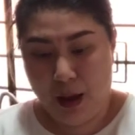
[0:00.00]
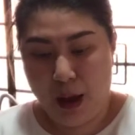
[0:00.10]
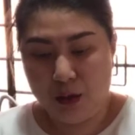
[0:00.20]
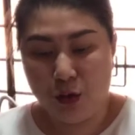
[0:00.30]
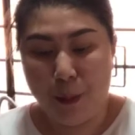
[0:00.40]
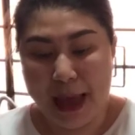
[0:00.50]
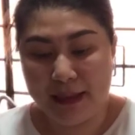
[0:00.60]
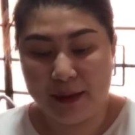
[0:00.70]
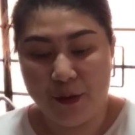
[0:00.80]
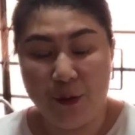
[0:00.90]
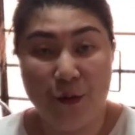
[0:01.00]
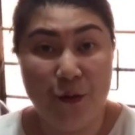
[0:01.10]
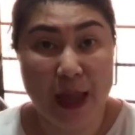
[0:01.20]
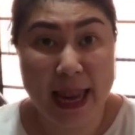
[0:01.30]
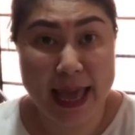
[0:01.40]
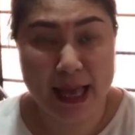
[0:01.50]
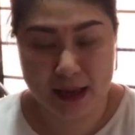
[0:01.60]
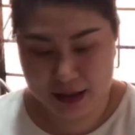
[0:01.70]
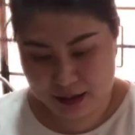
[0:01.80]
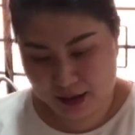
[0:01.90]
To make the filling,
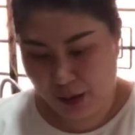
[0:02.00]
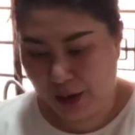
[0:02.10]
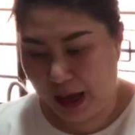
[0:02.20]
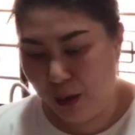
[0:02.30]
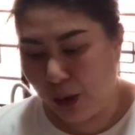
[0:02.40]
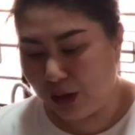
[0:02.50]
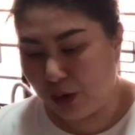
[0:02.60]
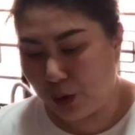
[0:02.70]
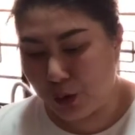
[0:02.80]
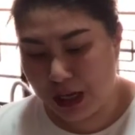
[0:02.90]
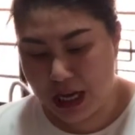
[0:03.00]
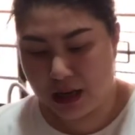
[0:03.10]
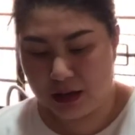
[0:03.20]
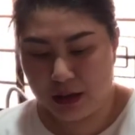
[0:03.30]
okay, what do you need?